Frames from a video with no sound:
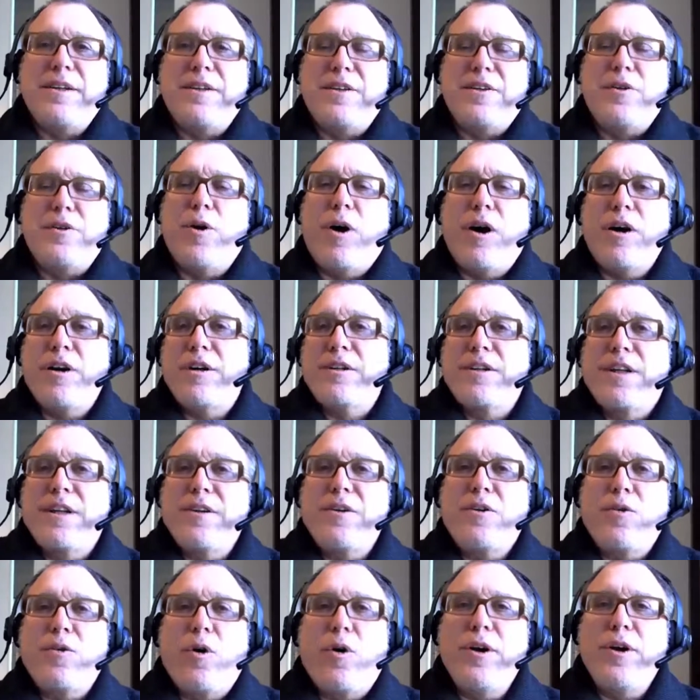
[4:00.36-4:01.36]
you are
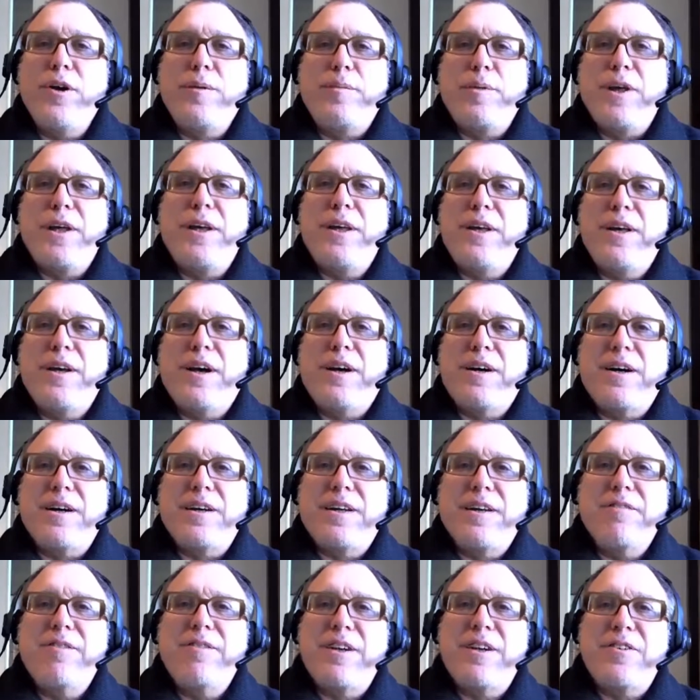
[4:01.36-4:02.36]
going to be uh,
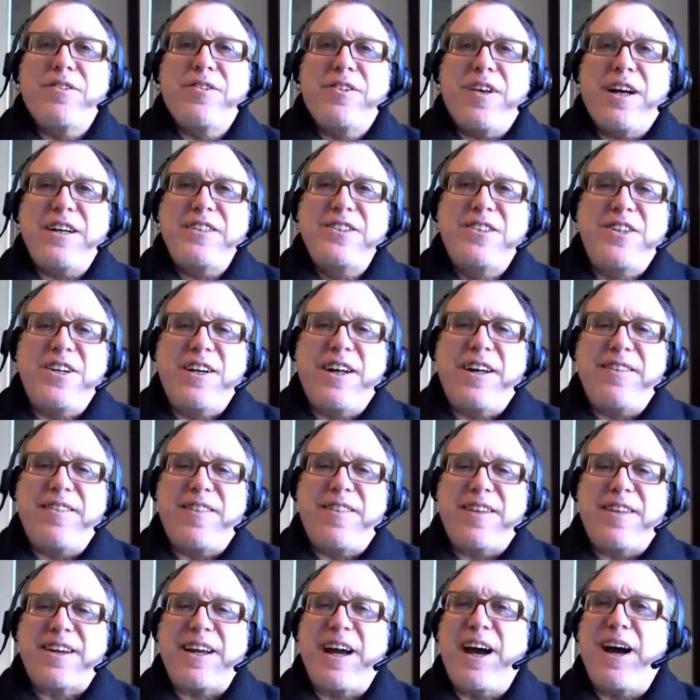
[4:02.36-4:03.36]
given a session at
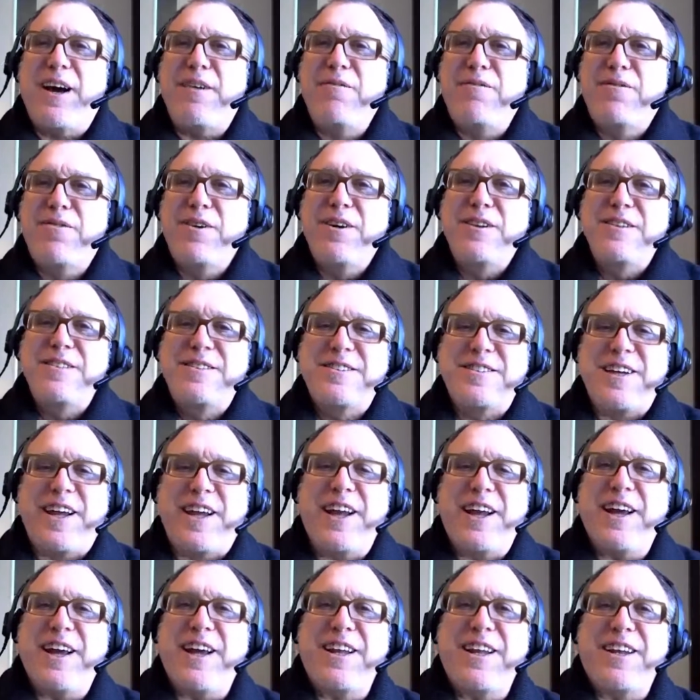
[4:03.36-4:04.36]
the conference,
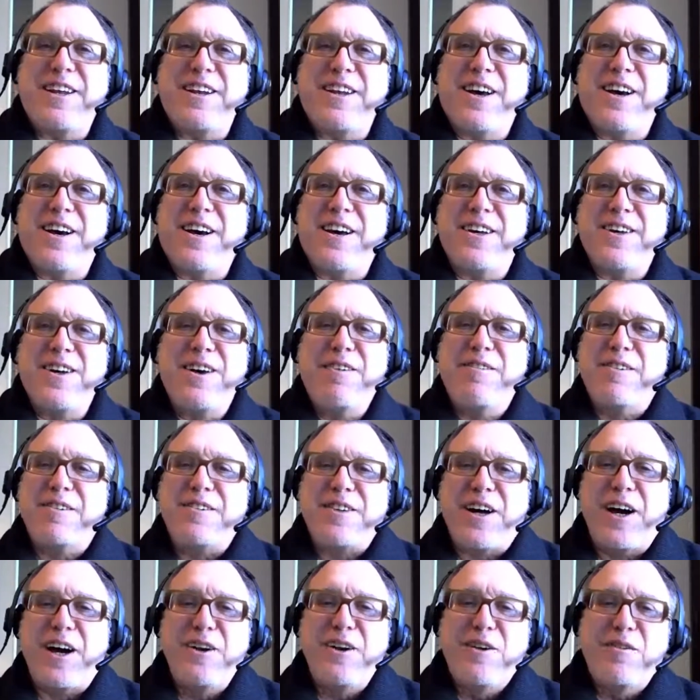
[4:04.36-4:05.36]
and uh, you have a
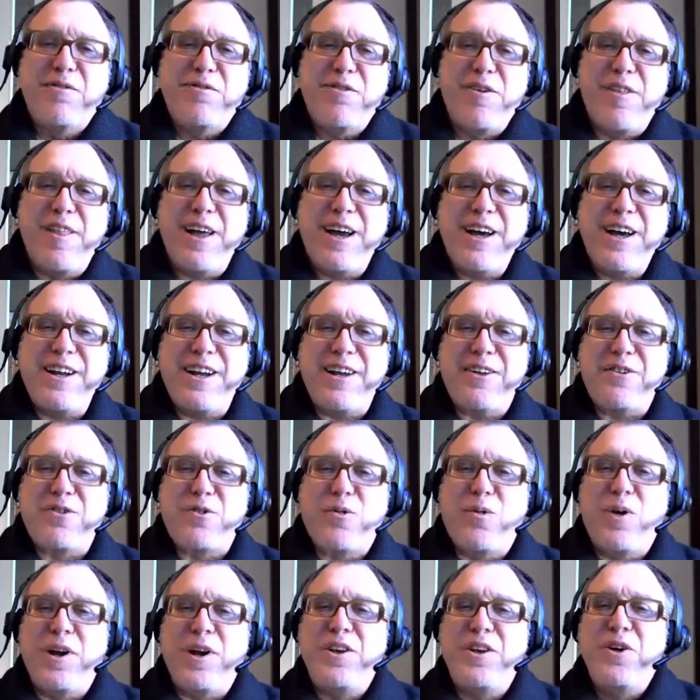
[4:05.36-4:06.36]
title for that
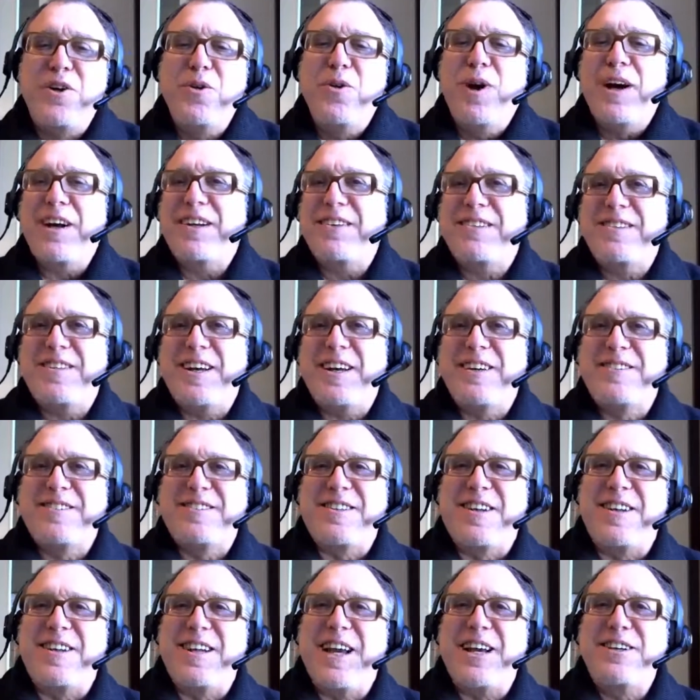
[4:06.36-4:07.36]
as "When UX Takes
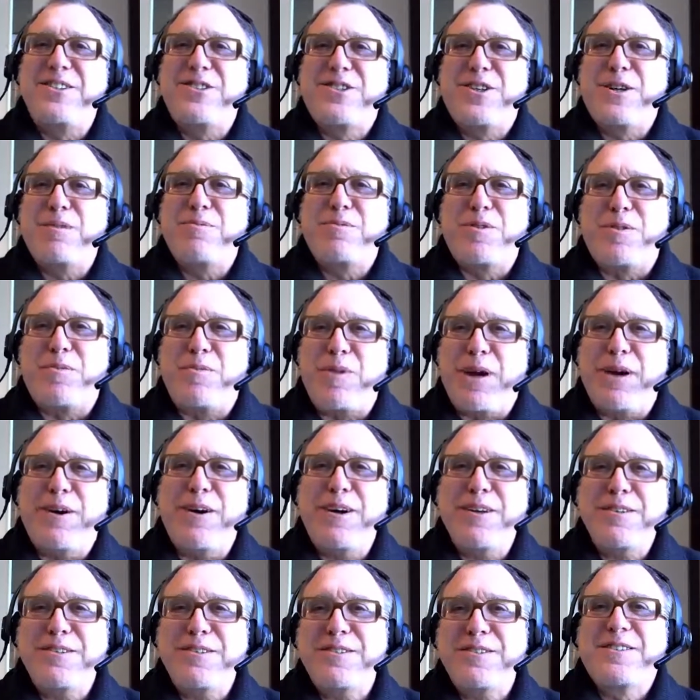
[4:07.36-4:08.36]
the Day Trip to
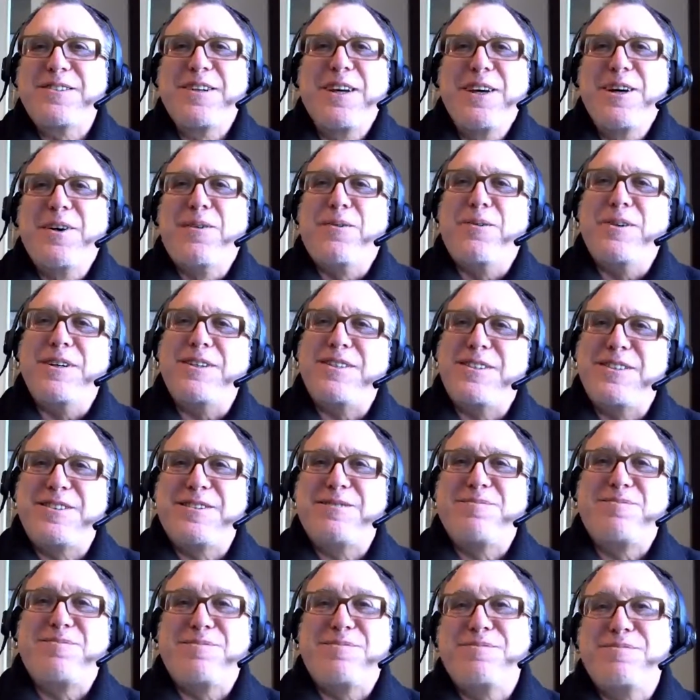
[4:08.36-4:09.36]
Paris,"
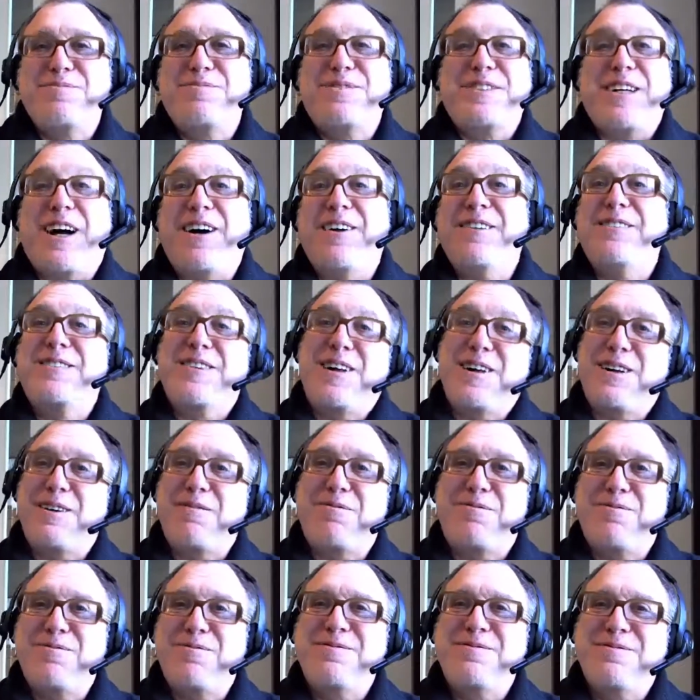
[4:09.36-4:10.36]
which yep. sounds
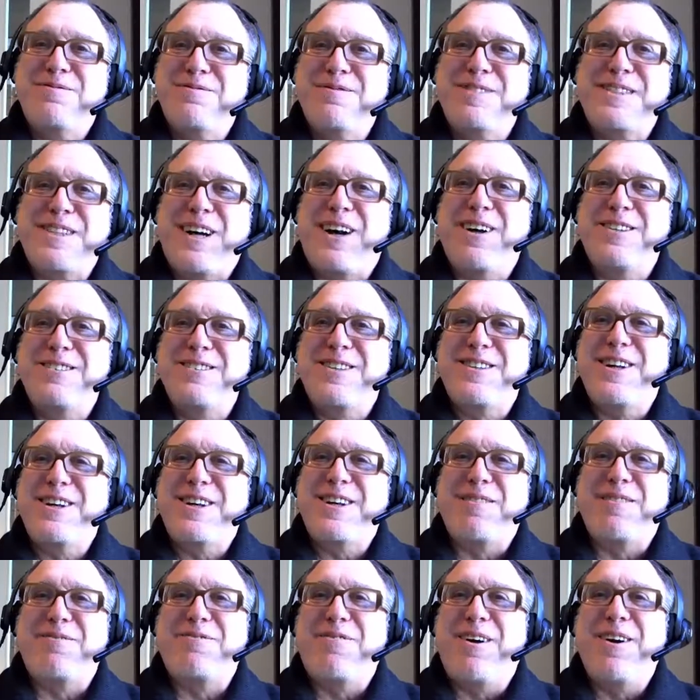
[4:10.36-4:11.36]
like sounds
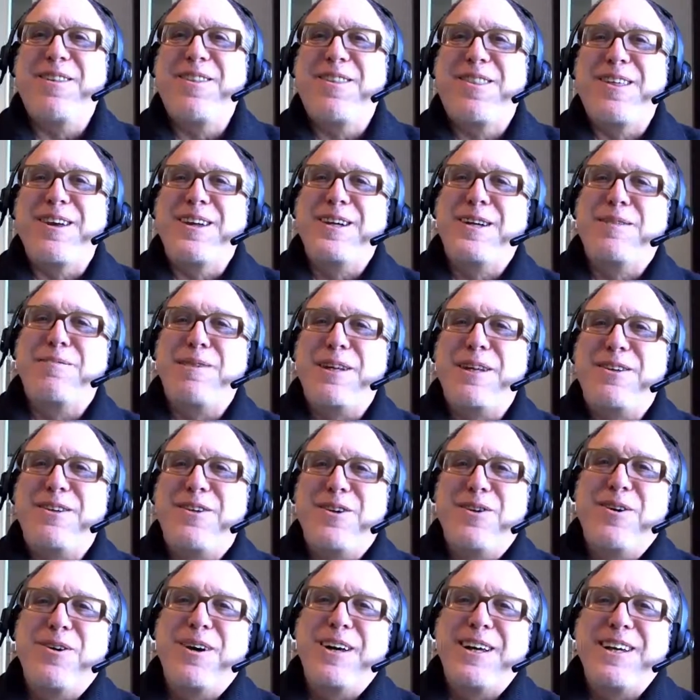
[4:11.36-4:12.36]
like a fun thing to be
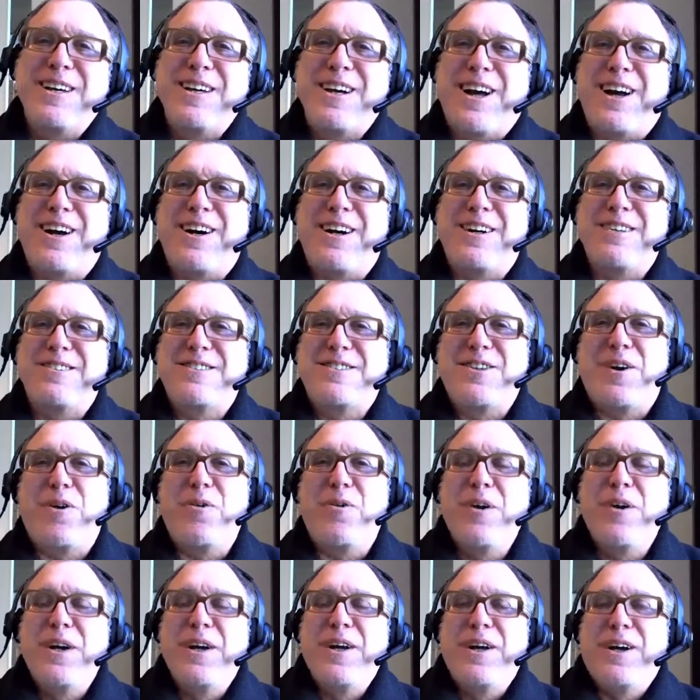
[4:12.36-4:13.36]
doing. Uh,
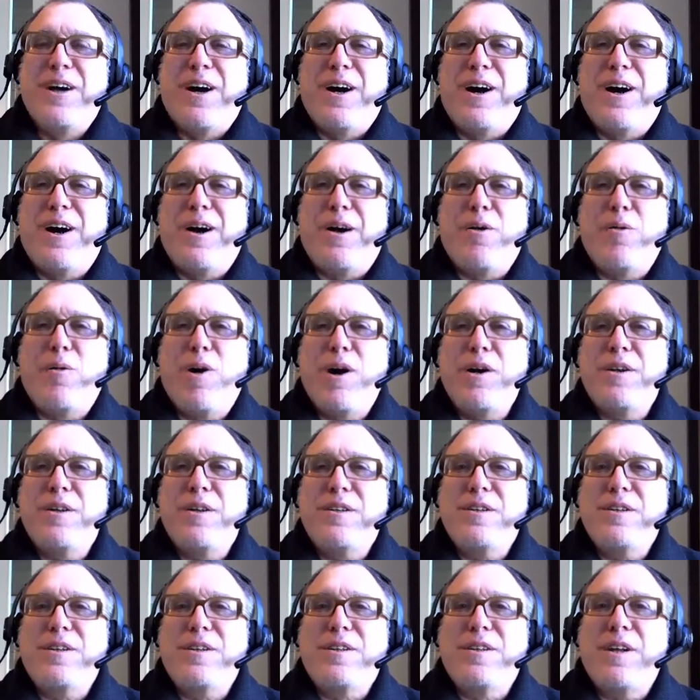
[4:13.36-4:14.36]
so, mm-hmm. uh, what
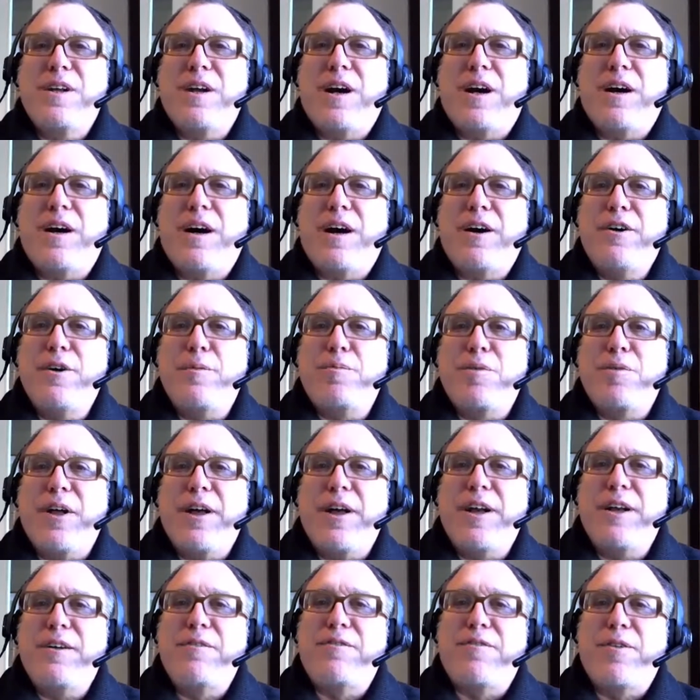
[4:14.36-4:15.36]
uh, are you
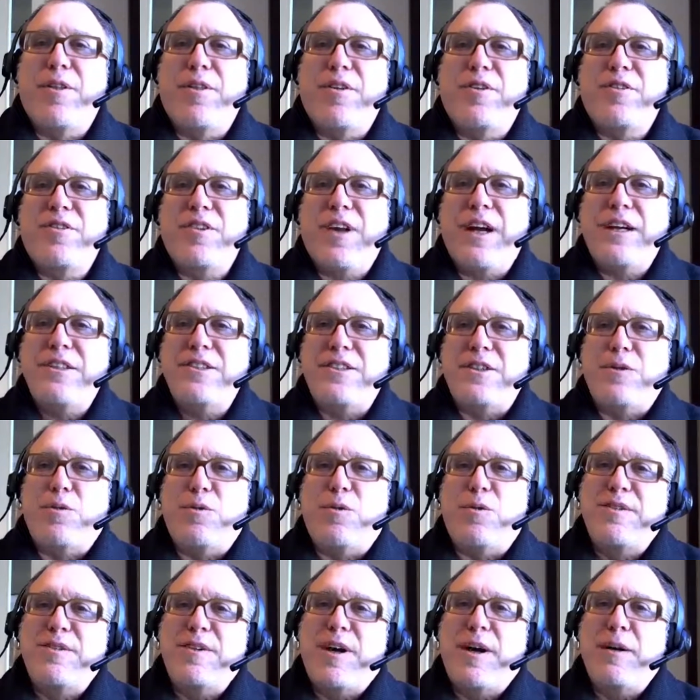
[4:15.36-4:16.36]
planning for the session?
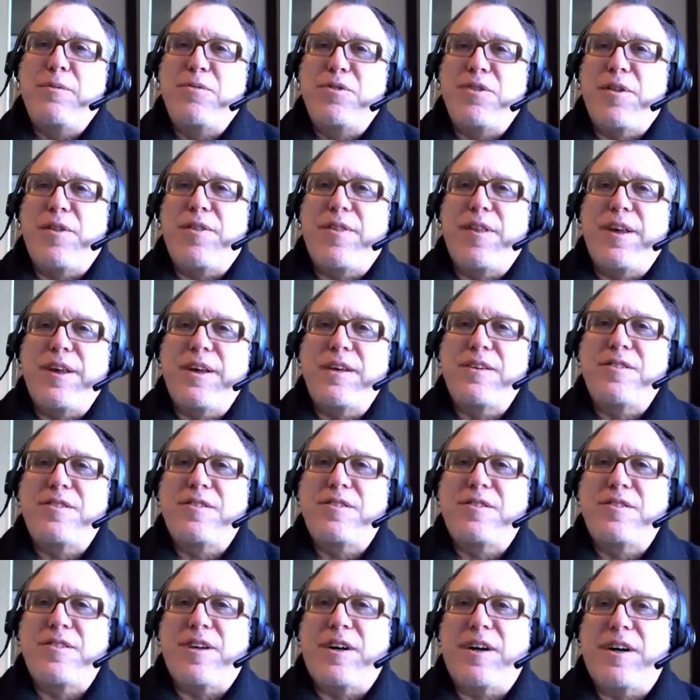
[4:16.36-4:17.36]
What types of
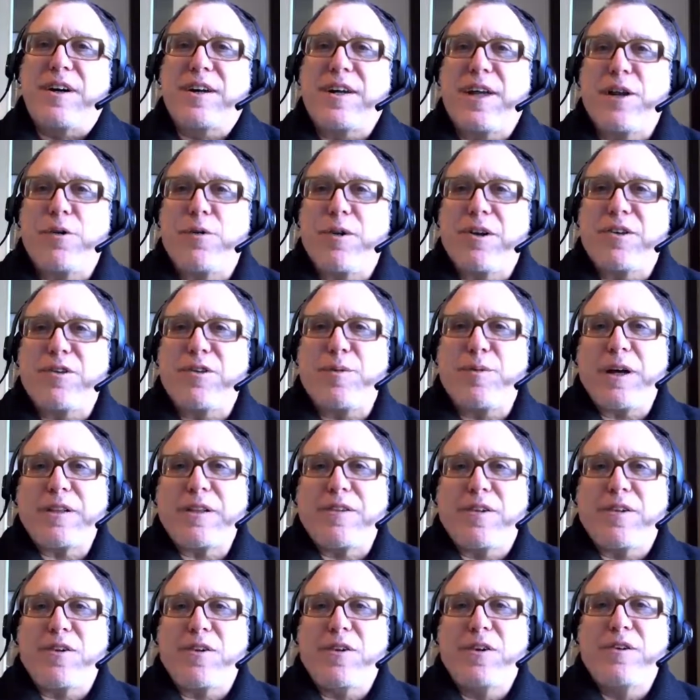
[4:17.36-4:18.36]
things can we
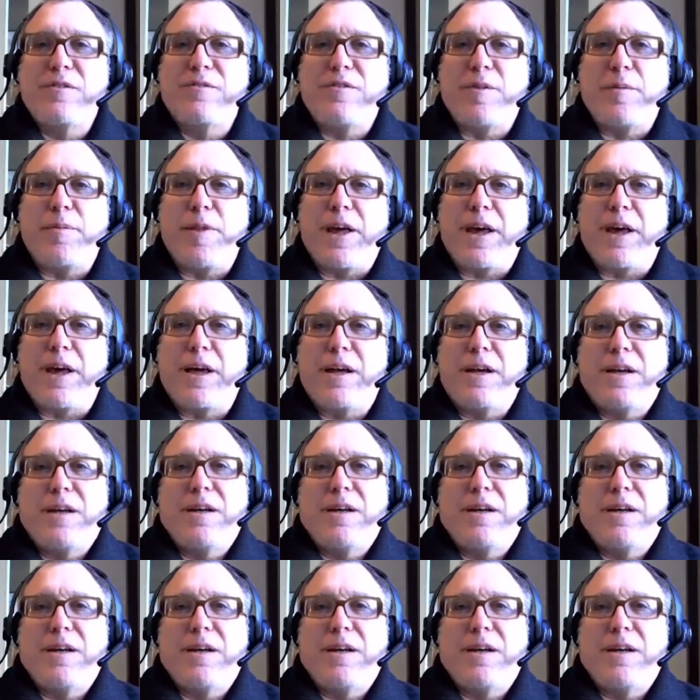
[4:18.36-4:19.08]
expect to learn from that?